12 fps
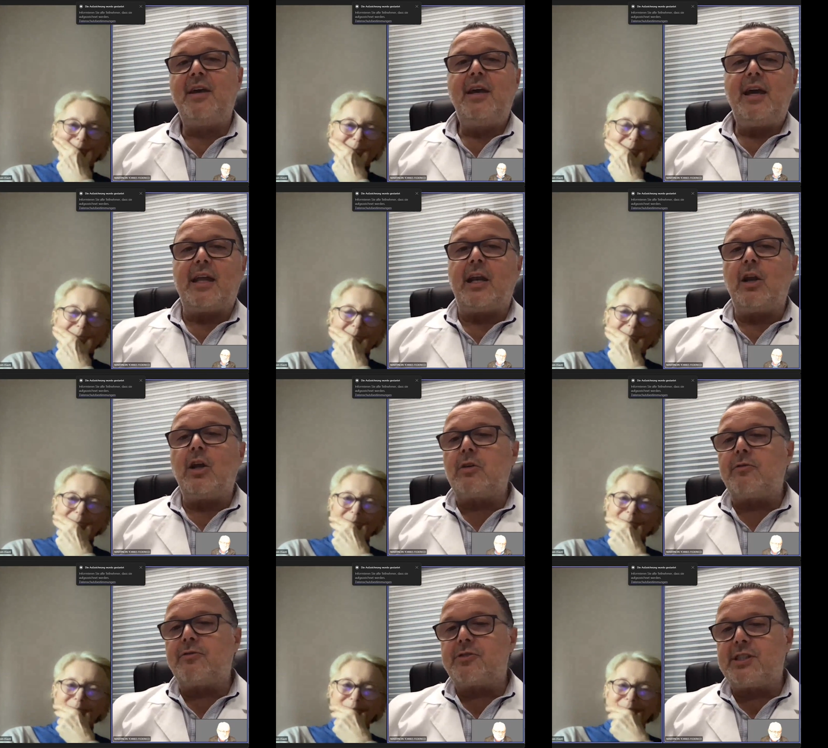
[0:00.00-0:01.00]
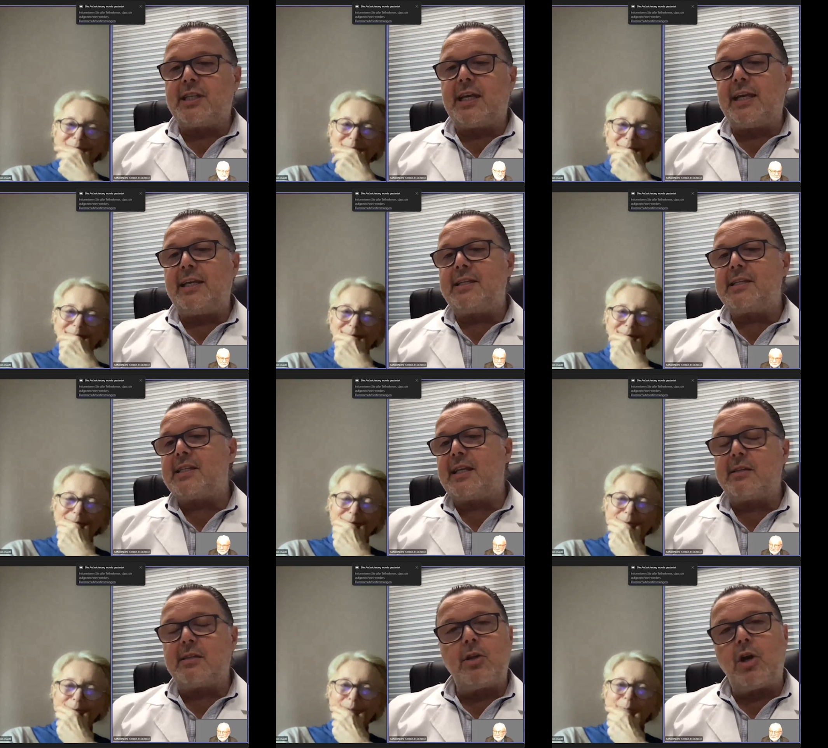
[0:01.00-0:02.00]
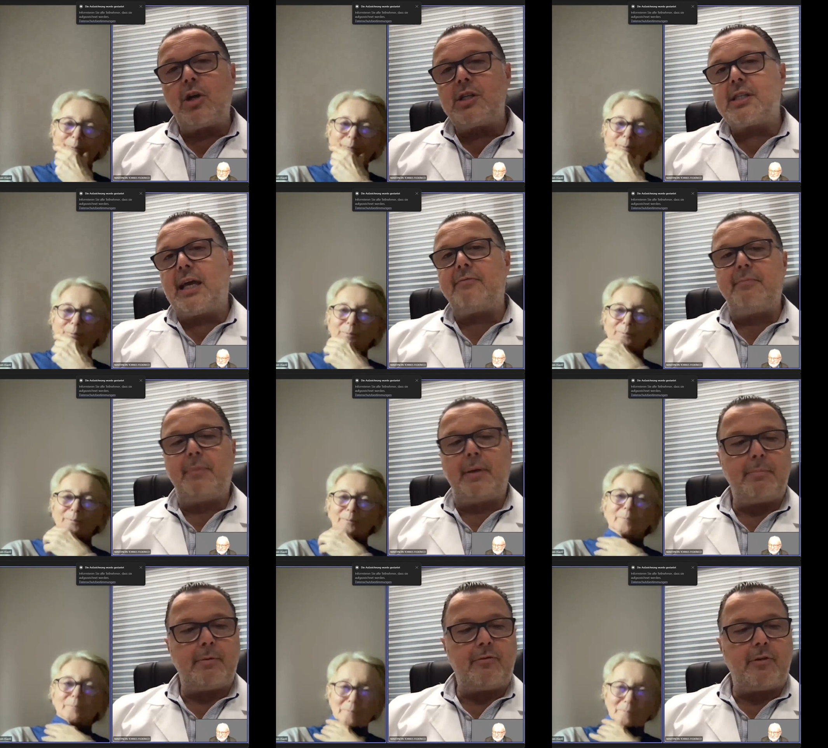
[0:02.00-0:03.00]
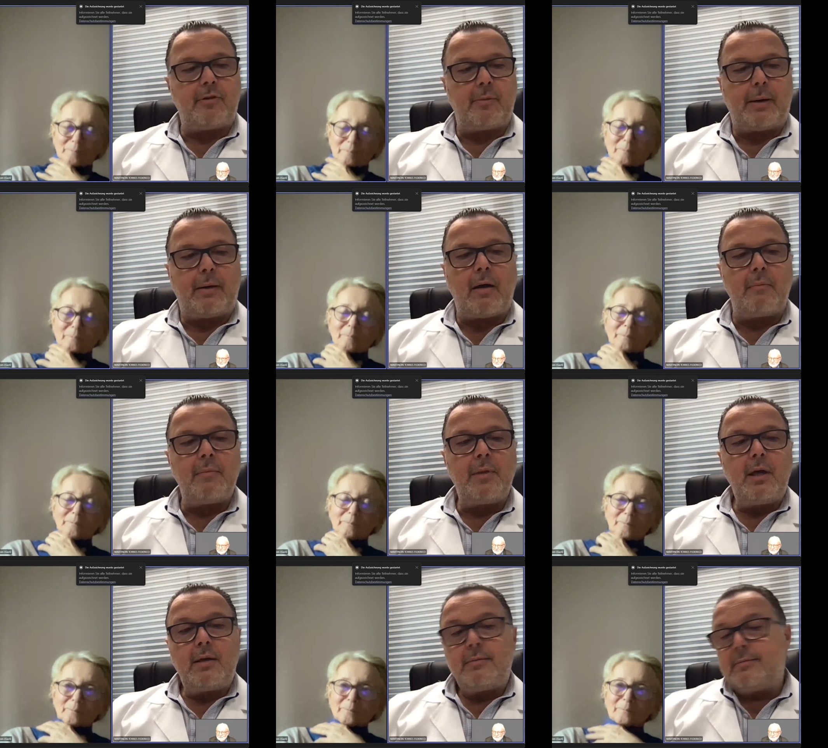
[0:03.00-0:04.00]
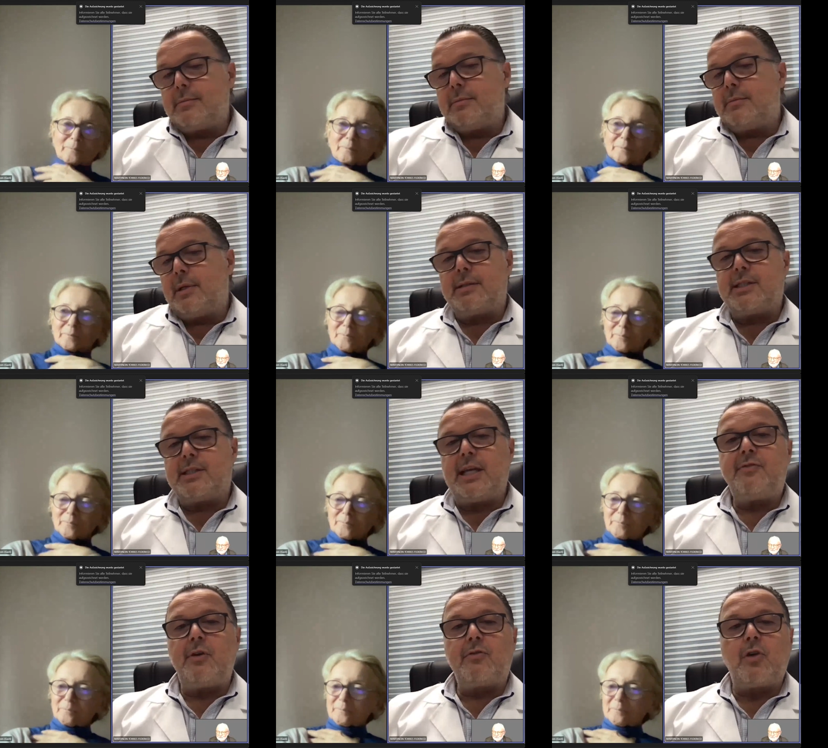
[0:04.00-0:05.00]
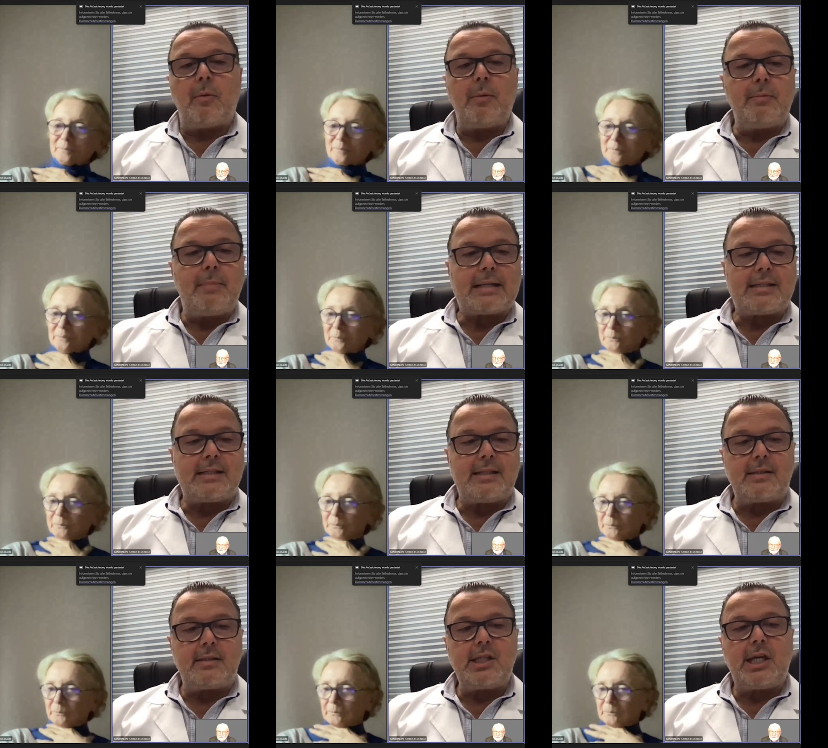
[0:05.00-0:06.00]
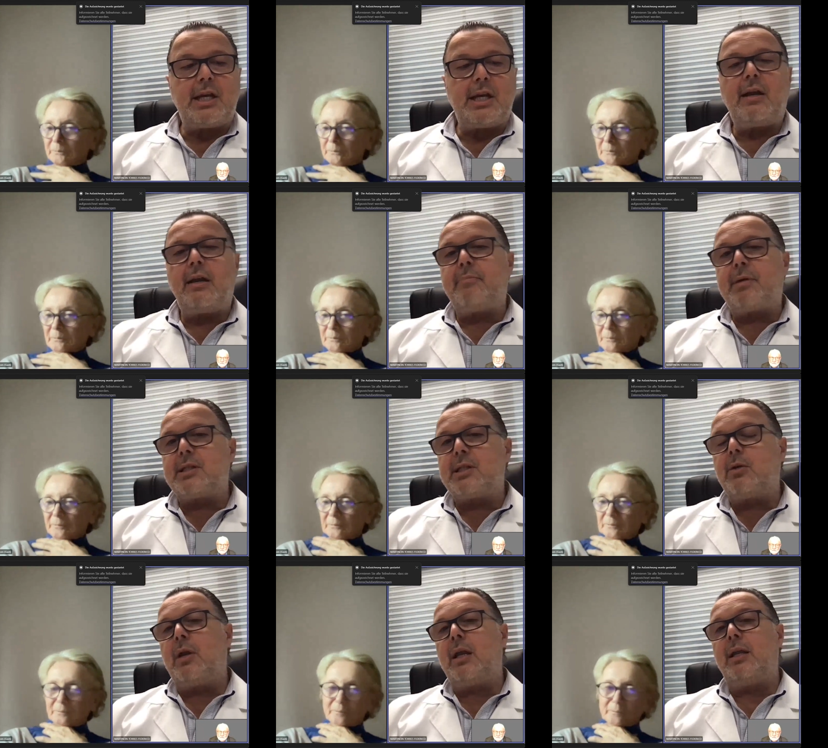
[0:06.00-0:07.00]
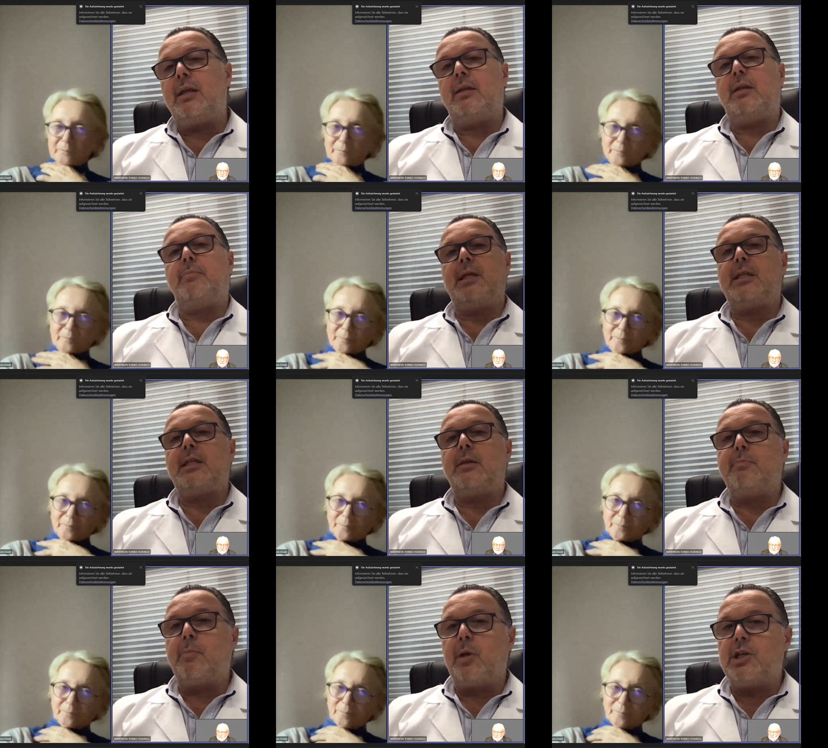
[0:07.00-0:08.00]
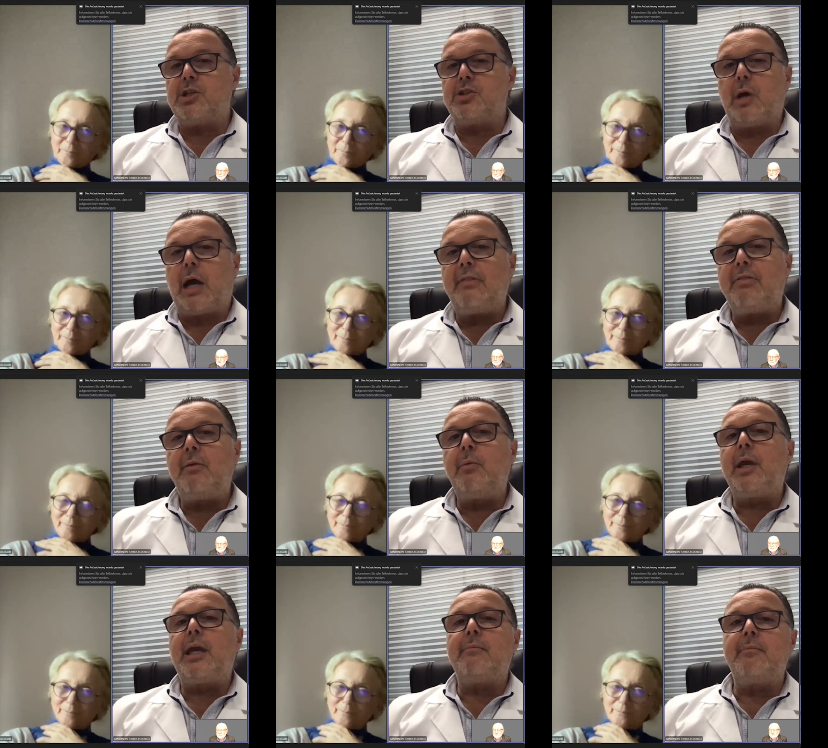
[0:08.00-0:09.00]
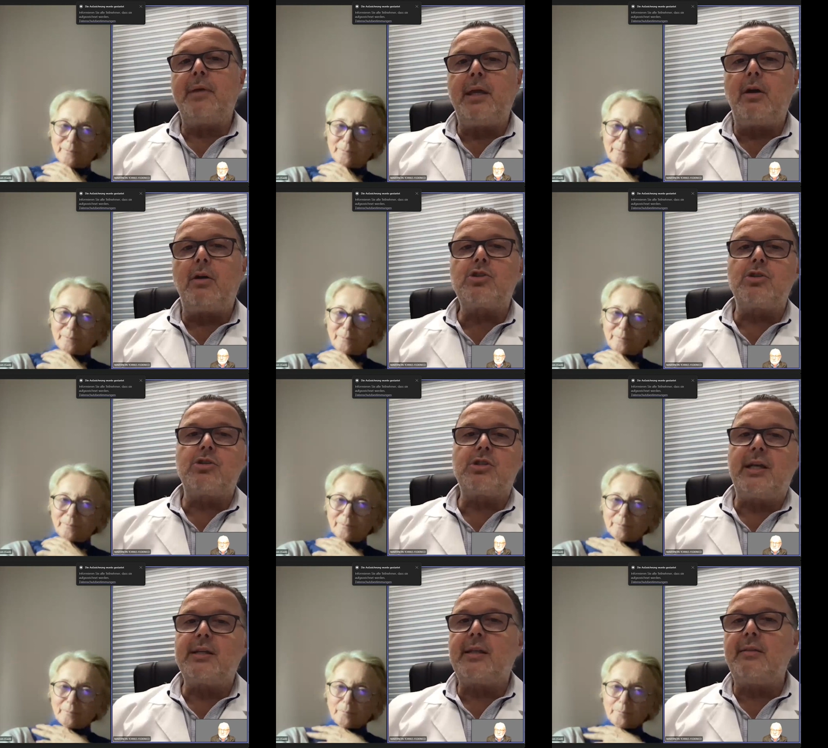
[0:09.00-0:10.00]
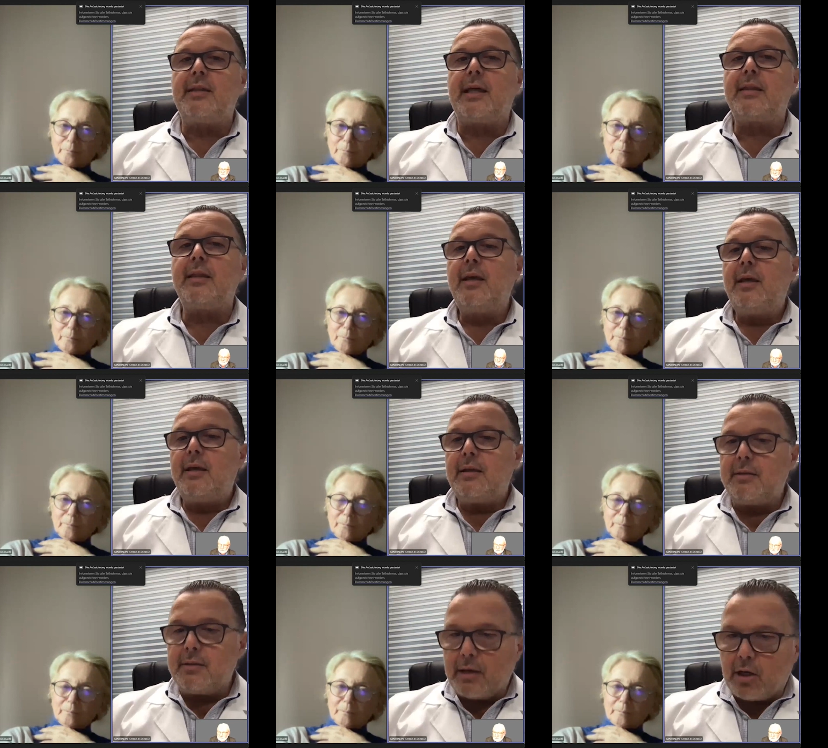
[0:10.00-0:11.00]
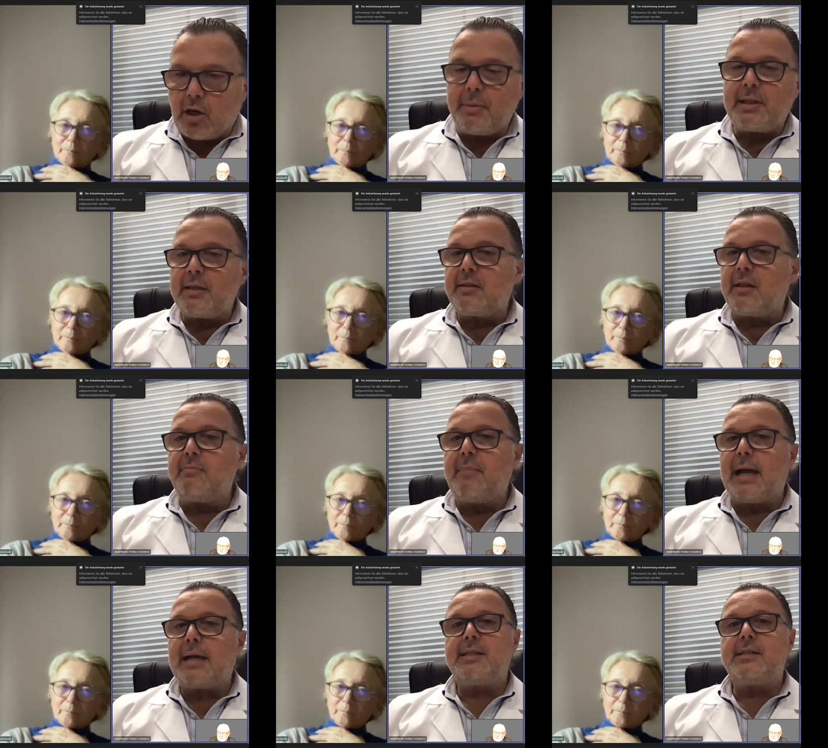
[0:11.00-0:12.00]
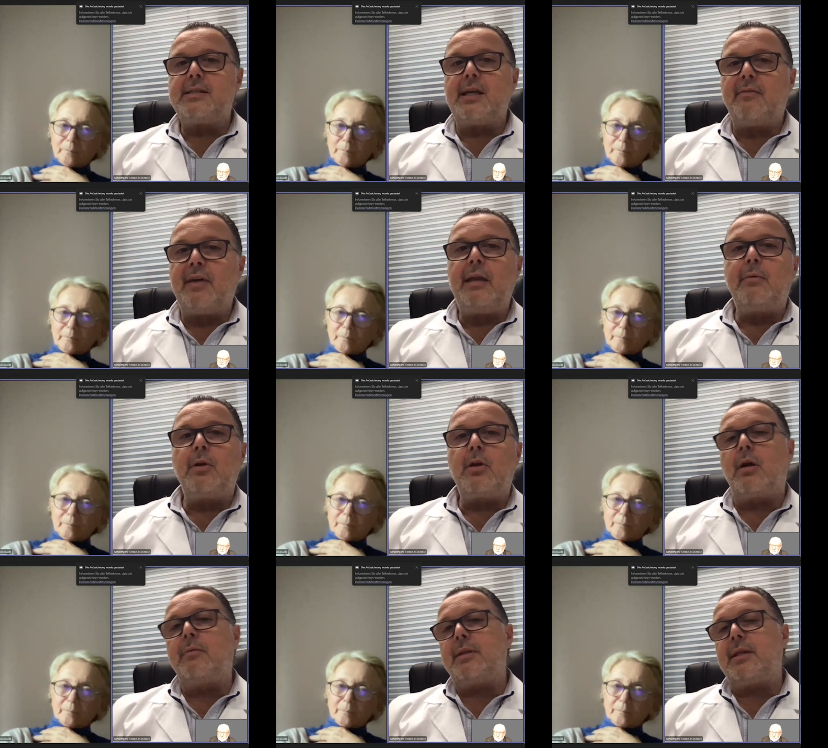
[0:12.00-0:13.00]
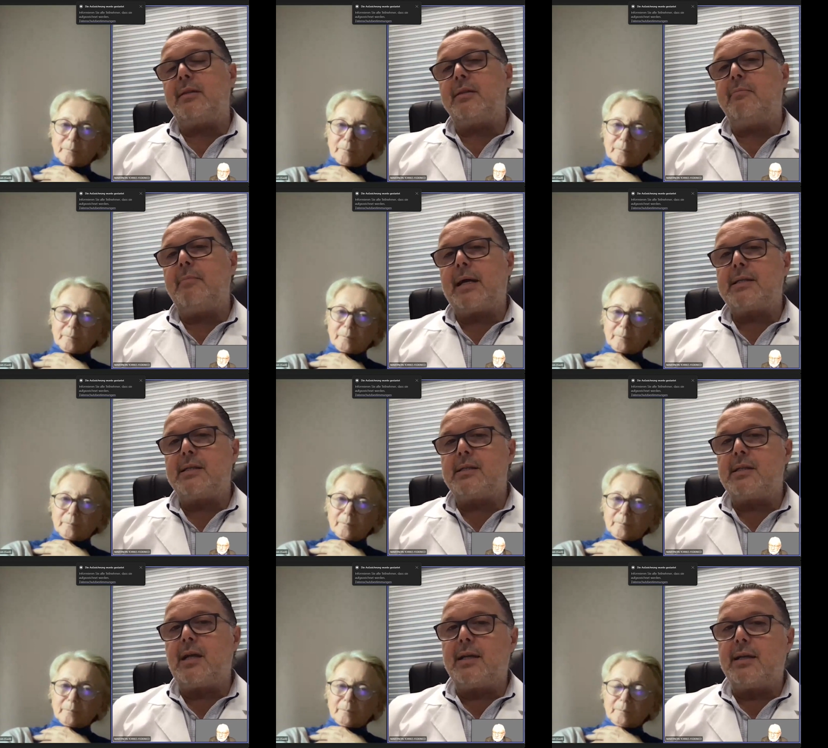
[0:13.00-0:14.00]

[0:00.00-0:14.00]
Speaker 1: And a lot of sayings and noise have been performed mm-hmm. around uh, safety of COVID vaccines in general, and particularly in the pediatric population. I think we can be also certain that eh, COVID 19 vaccines, the available COVID 19 vaccines, are